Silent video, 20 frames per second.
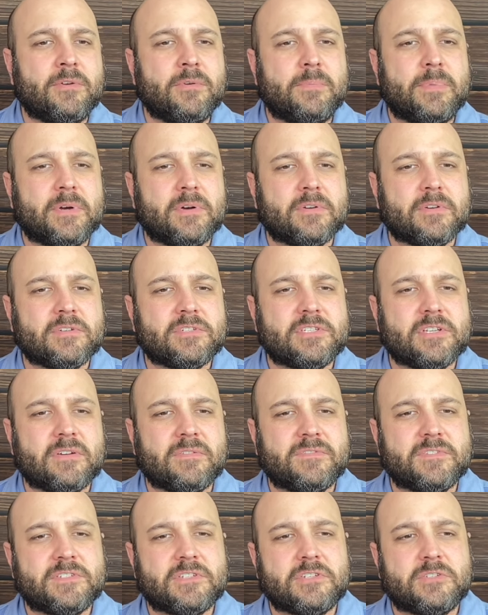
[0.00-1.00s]
who billed
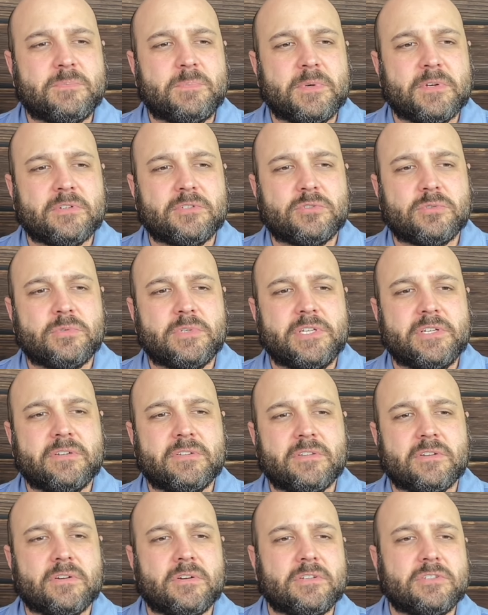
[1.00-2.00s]
herself as a spiritual
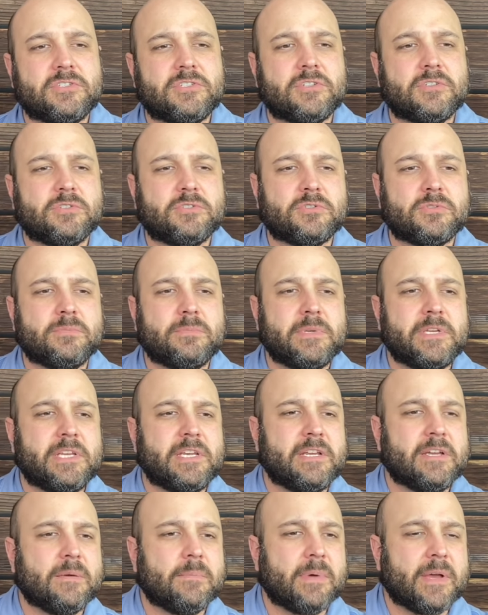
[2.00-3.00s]
healer on social
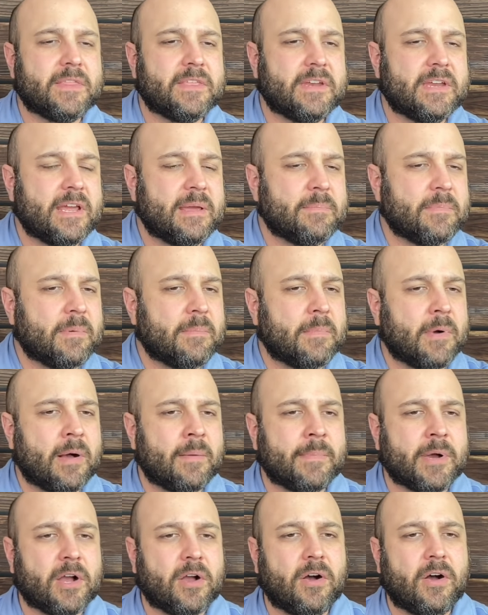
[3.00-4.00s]
media by the name of
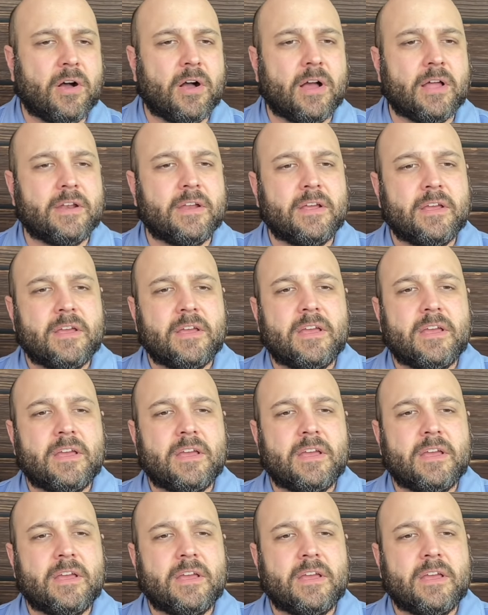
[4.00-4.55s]
Mama God,